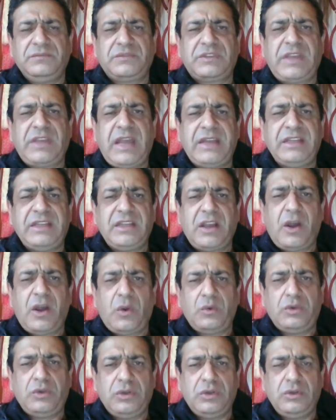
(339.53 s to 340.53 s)
carrying
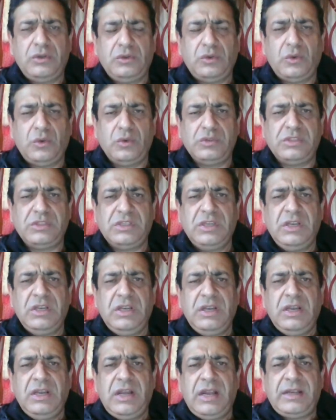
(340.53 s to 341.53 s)
out those
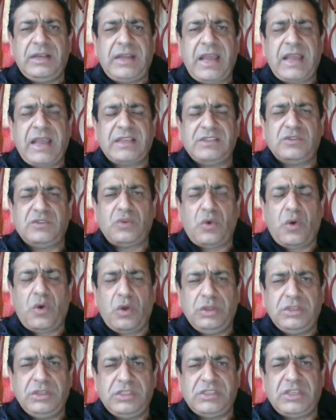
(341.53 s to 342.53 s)
attacks
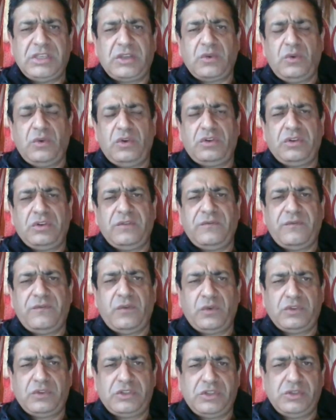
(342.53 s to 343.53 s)
on the security
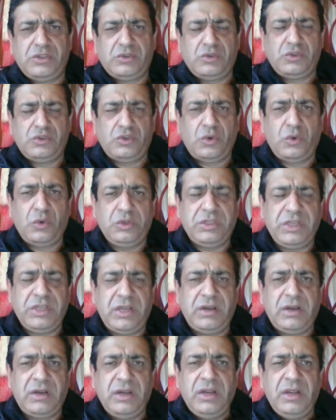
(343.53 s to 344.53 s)
forces to show
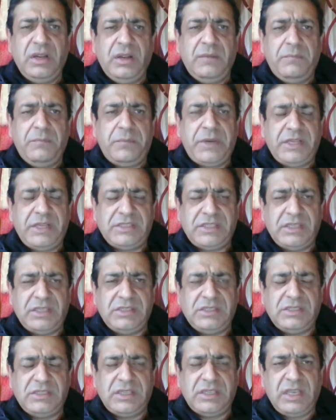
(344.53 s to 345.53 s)
their
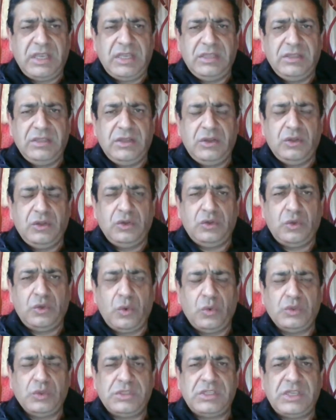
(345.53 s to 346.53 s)
presence in
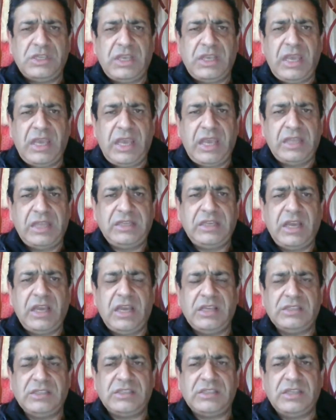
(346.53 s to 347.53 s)
those
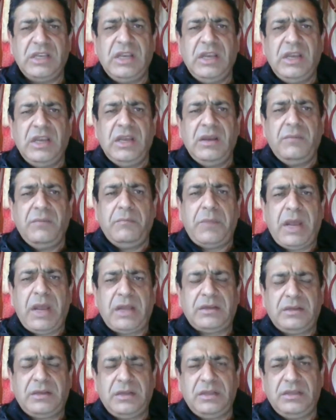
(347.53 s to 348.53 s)
areas.
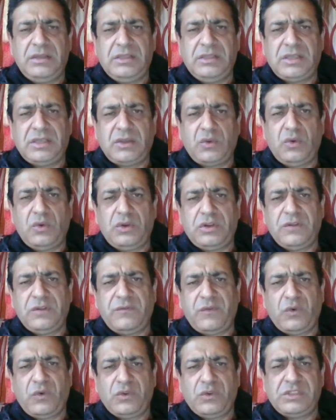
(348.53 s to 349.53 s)
But the security
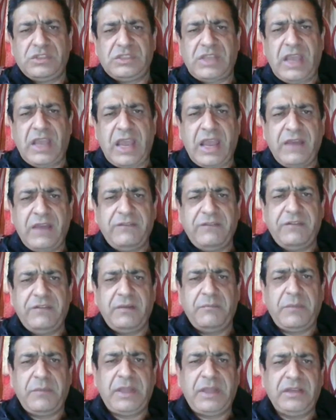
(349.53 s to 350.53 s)
forces have
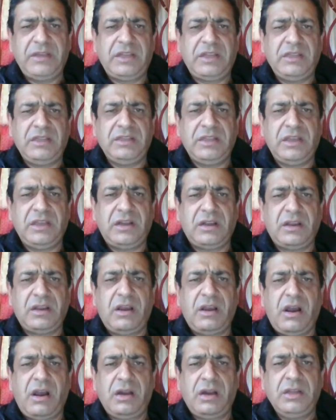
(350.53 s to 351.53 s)
maintained their
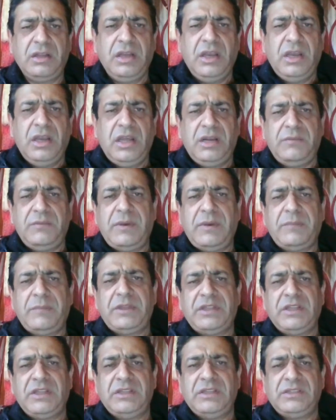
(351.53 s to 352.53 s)
guard. Remember,
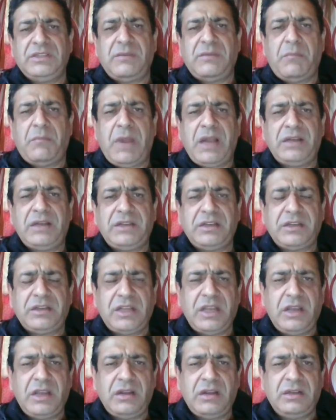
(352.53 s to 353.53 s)
there is a multi
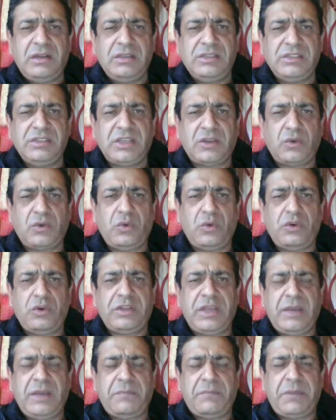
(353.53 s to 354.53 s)
tier
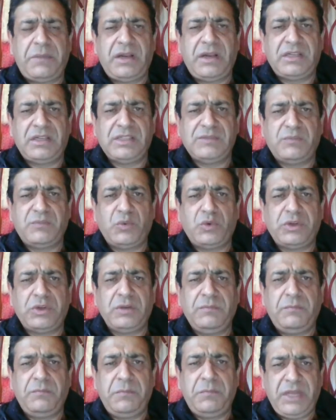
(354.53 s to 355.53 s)
security apparatus put
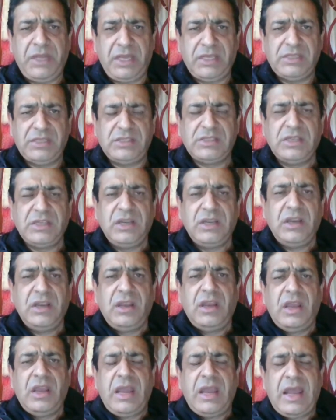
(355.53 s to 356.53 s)
in place
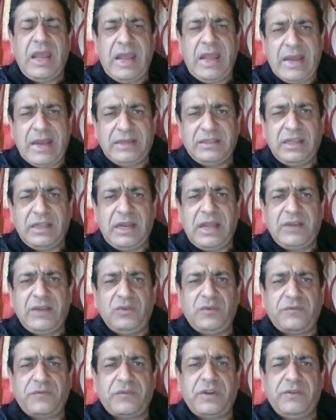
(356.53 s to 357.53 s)
at the
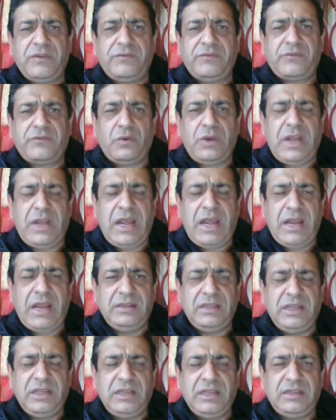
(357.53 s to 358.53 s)
line of control
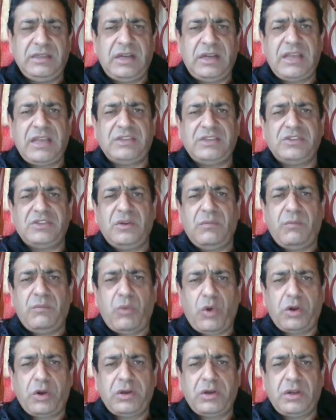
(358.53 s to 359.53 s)
and the international
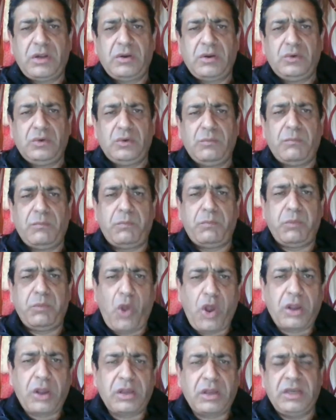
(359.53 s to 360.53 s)
border to
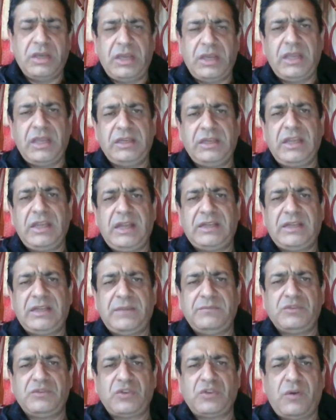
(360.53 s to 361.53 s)
block any
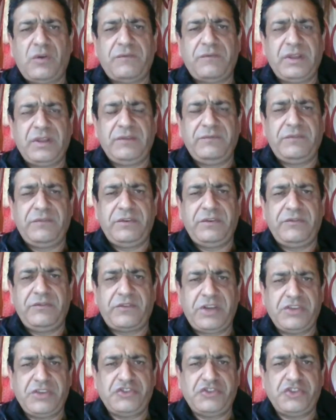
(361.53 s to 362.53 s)
attempts of
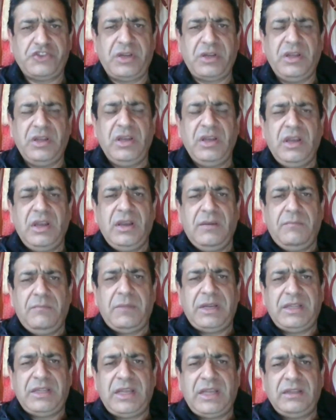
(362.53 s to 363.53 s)
infiltration.
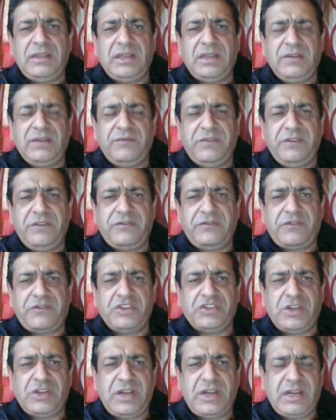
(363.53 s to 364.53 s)
But then the
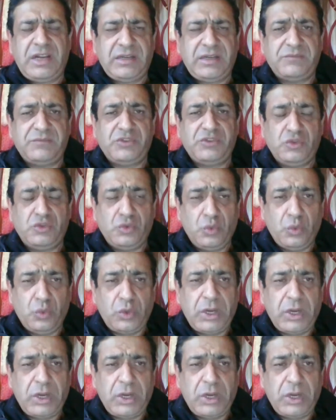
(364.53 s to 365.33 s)
infiltration attempts do